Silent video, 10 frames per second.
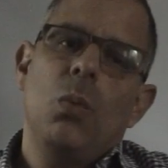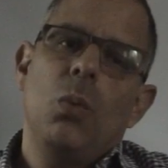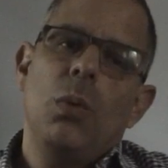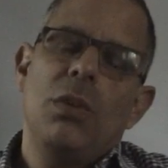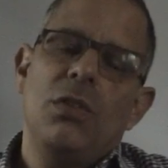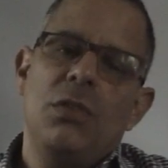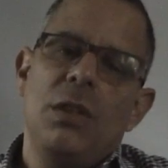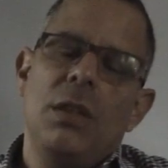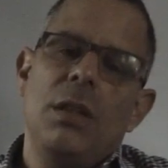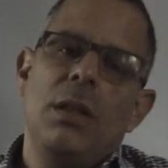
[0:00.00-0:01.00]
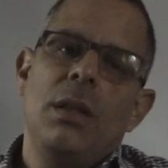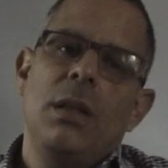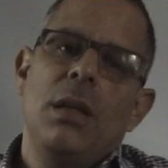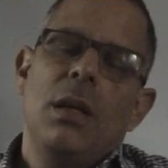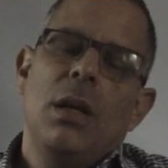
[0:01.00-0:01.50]
We see
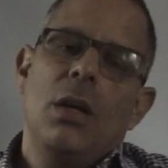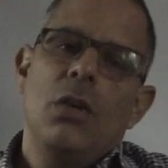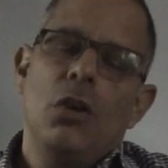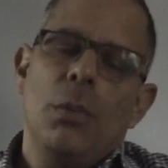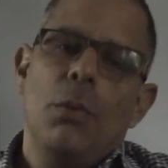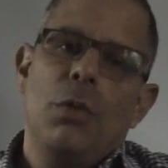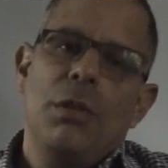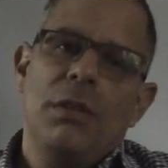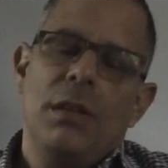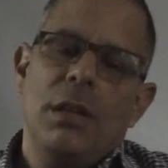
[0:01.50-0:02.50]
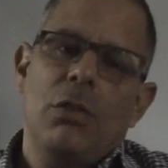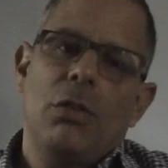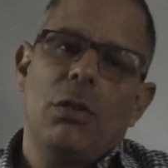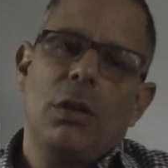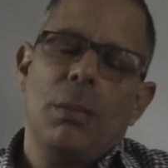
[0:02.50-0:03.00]
a number of
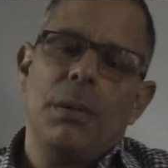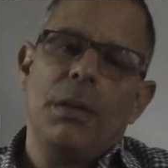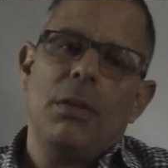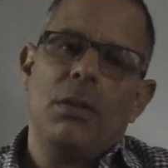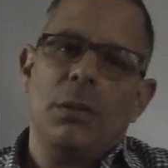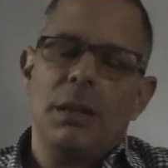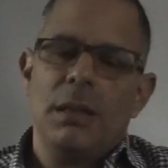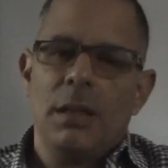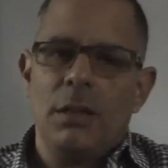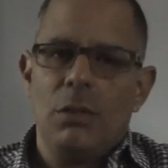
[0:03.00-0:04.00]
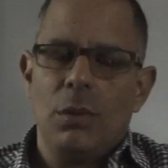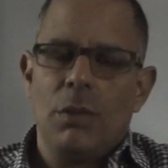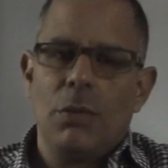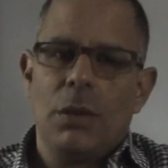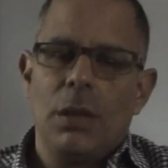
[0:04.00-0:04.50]
international companies coming down into
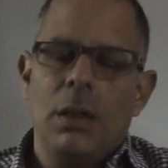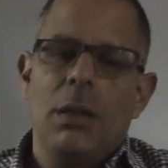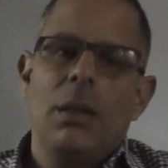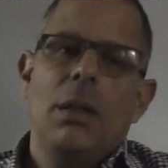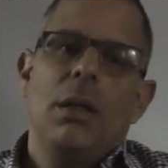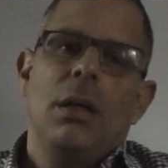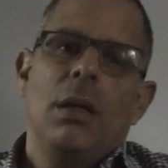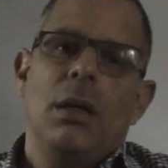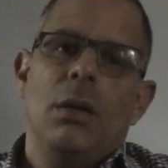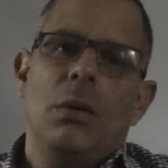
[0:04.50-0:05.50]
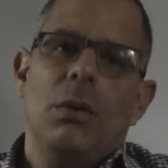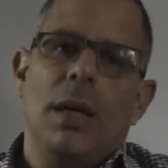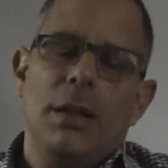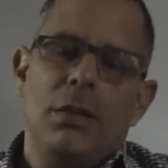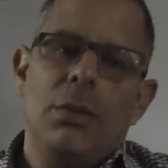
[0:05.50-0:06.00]
Africa,
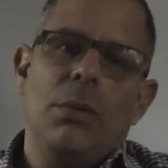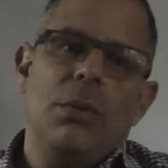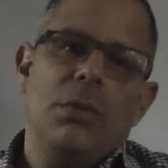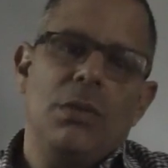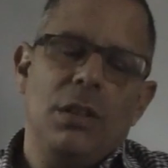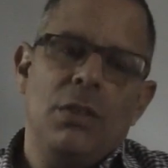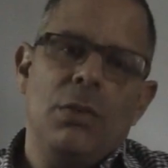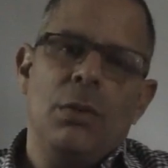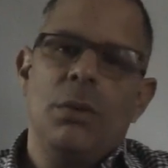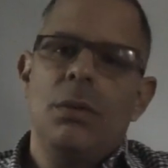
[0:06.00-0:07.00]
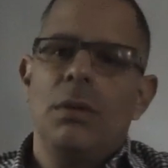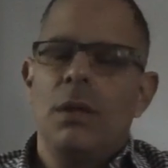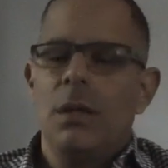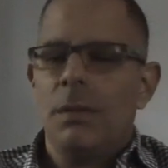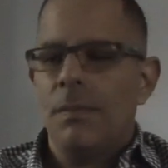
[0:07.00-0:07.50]
iTunes, Deezer,
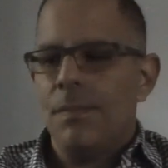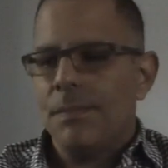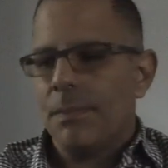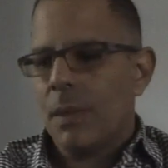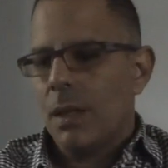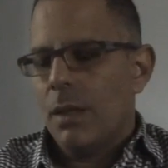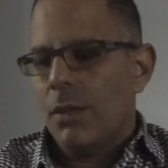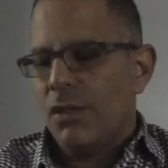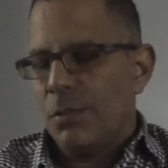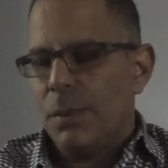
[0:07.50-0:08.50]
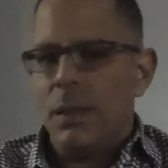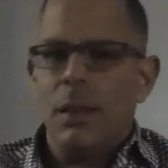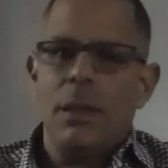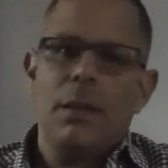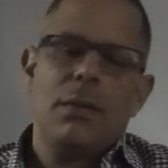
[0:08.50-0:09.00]

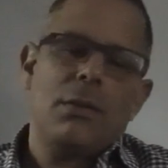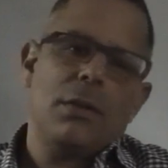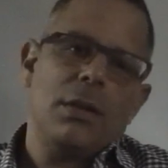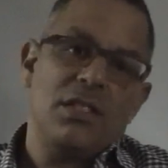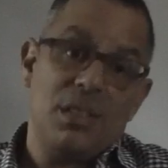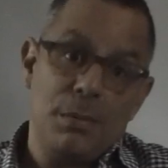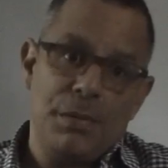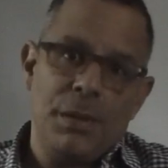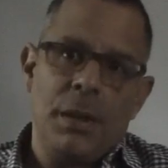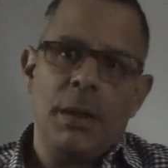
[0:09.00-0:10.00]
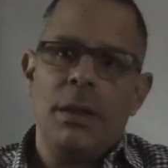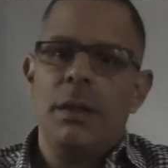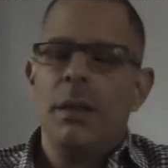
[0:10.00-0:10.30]
Spinlet, Simfi.